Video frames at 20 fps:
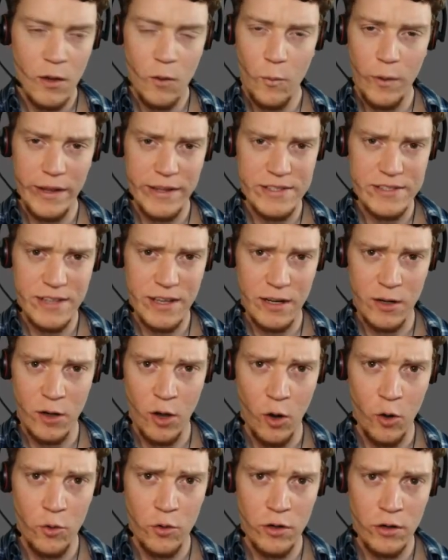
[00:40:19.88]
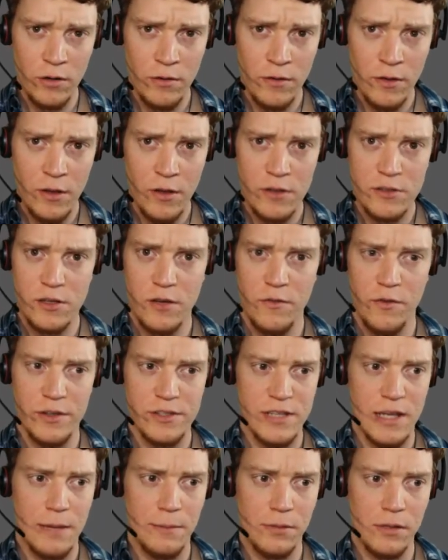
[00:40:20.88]
We can set an owner. So for
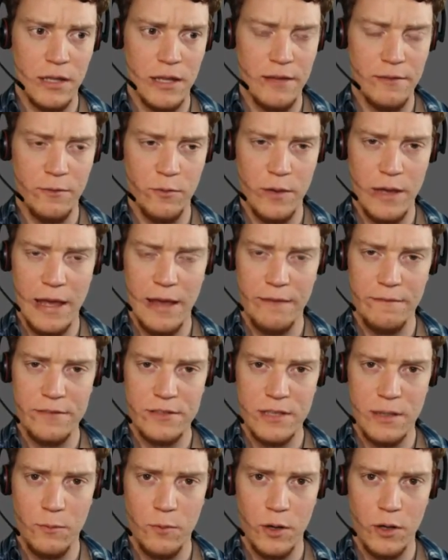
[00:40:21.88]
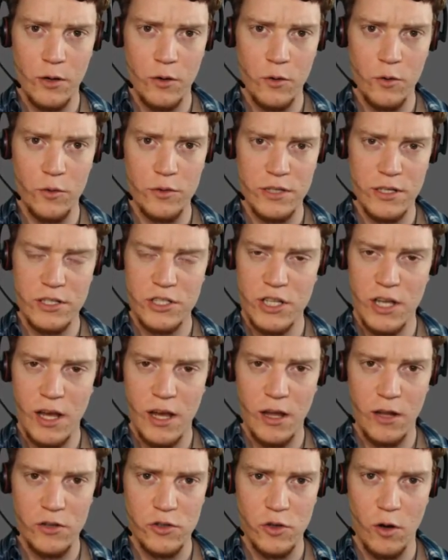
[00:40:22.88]
example, if we have someone who's in
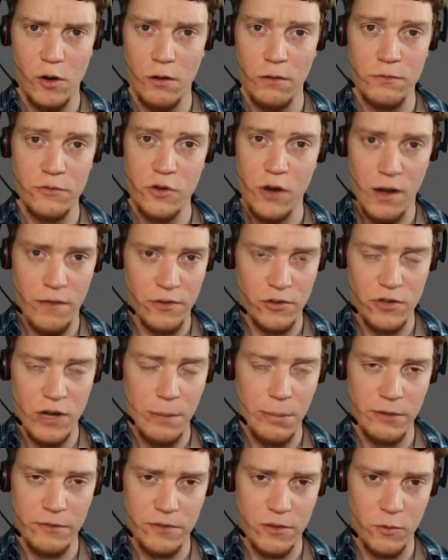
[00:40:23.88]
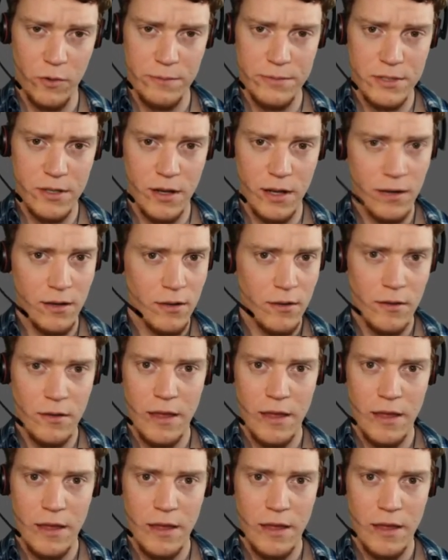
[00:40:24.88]
charge of driving traffic for the website,